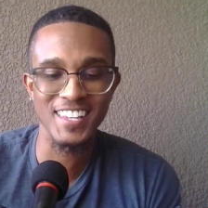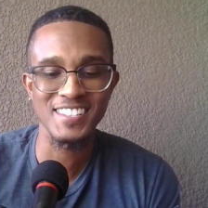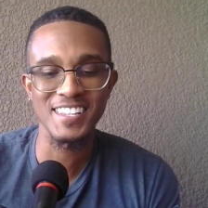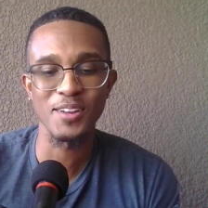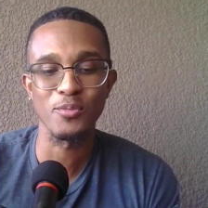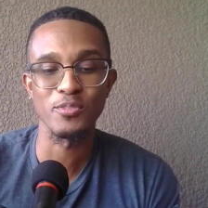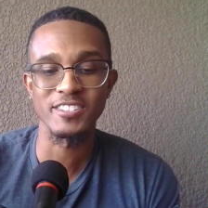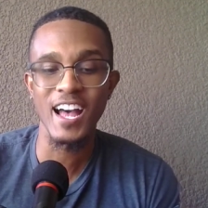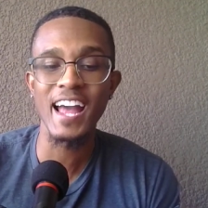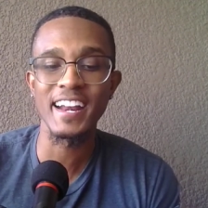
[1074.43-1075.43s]
that say
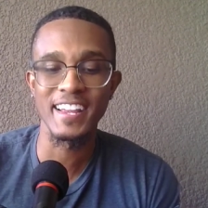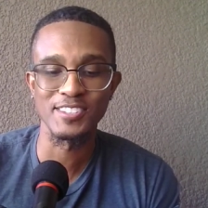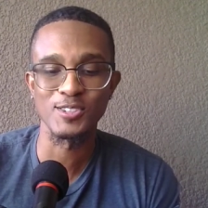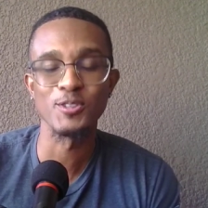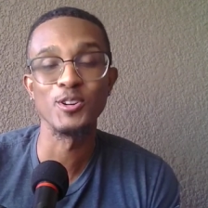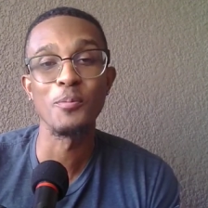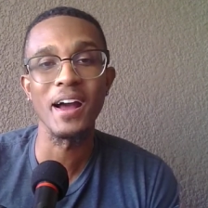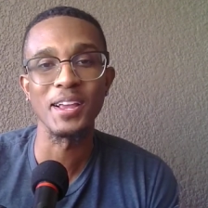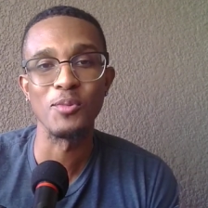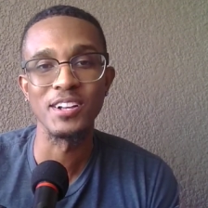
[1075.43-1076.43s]
resign Gensler,
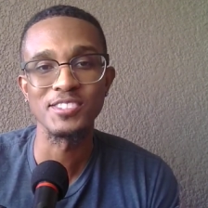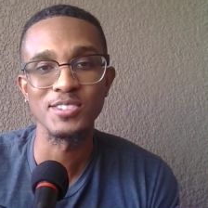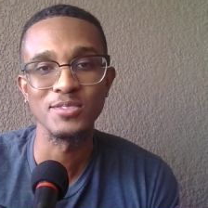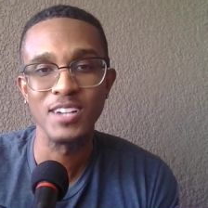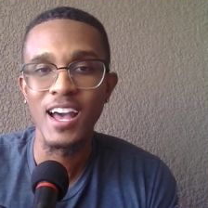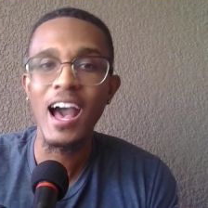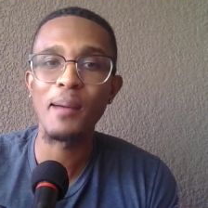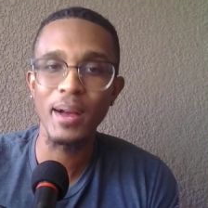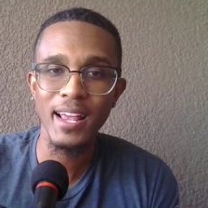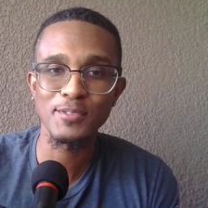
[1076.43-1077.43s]
nobody wants you. I
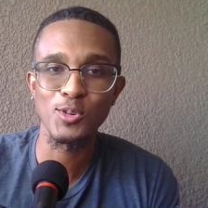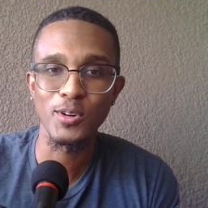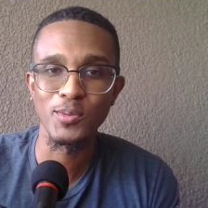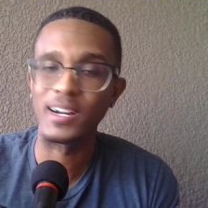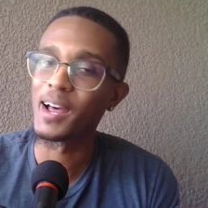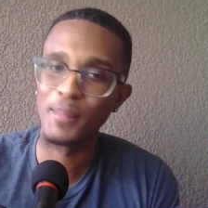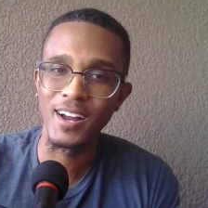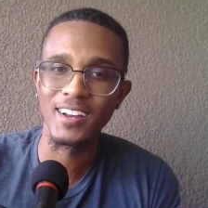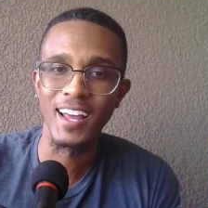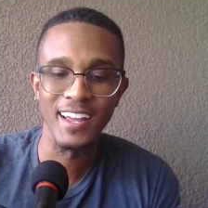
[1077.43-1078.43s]
might have to order one. I'm not
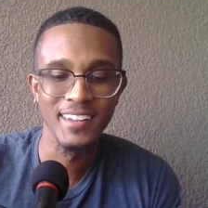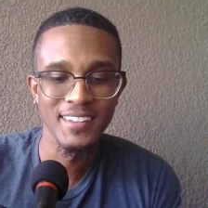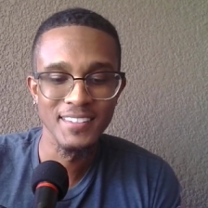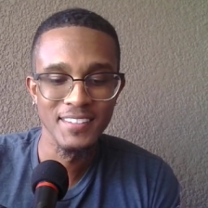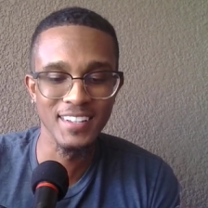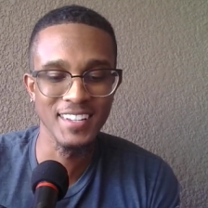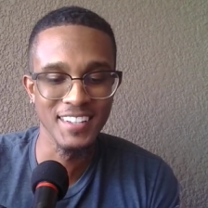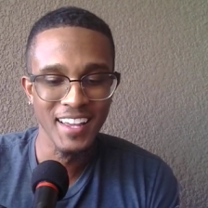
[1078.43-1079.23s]
gonna lie.